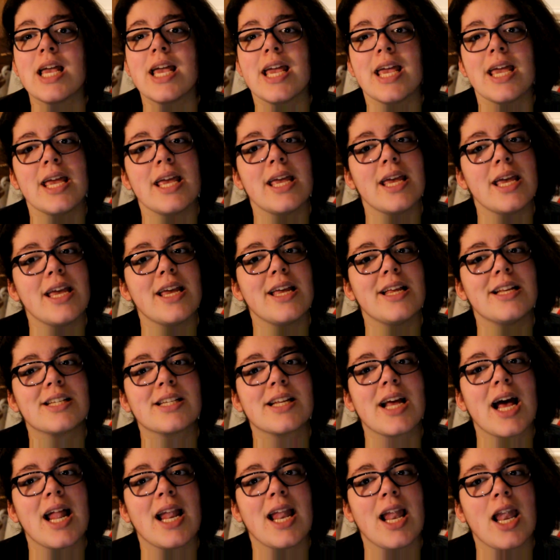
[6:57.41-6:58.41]
It's
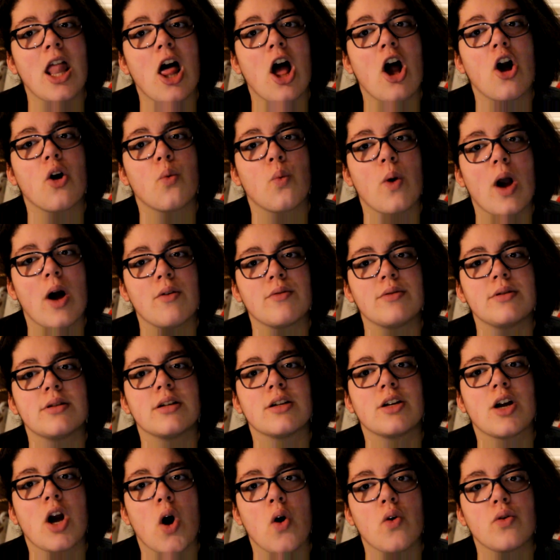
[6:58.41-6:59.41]
got a long route to
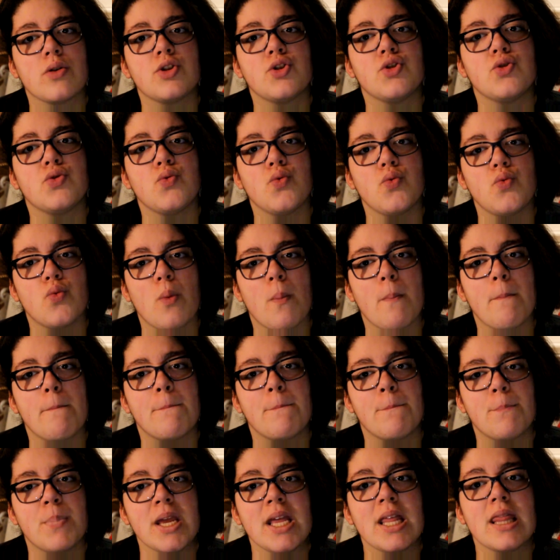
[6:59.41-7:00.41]
go to
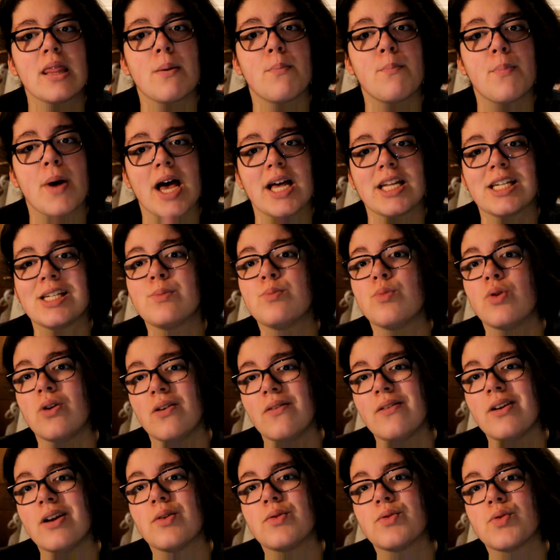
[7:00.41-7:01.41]
be the best movie of